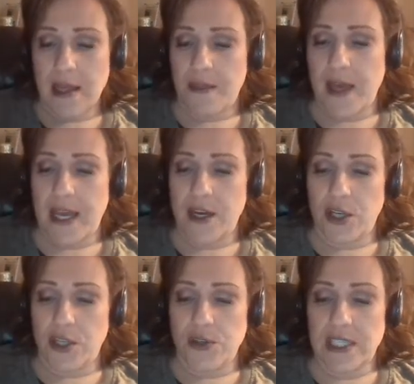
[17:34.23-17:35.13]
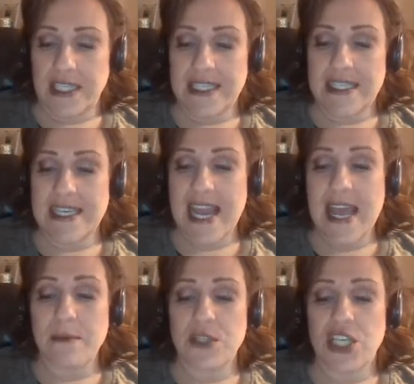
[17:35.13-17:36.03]
that are using
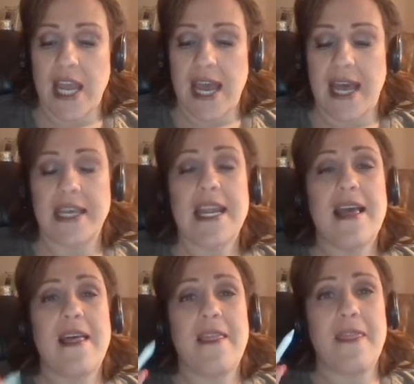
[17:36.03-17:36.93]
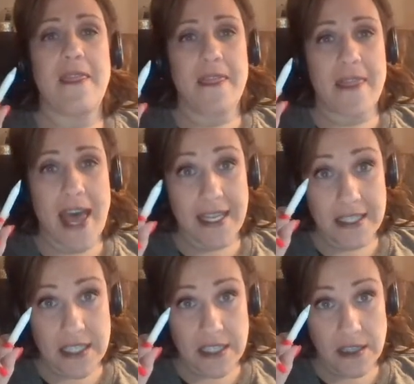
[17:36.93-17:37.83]
Snapchat.
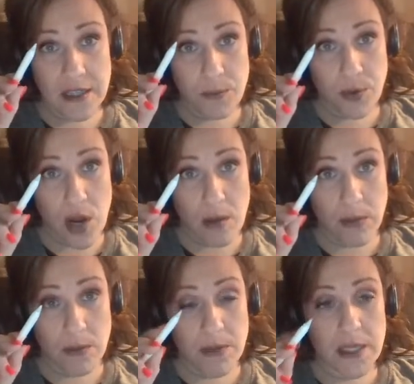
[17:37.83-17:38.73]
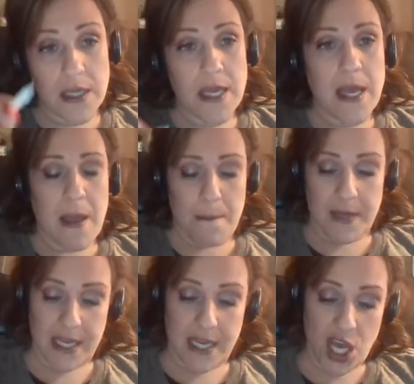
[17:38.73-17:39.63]
That's the problem,
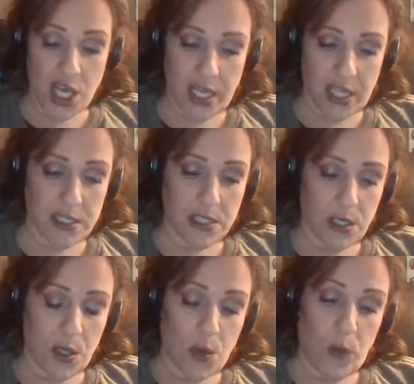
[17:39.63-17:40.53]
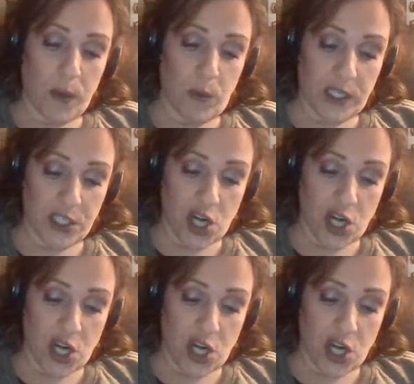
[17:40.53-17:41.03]
because we would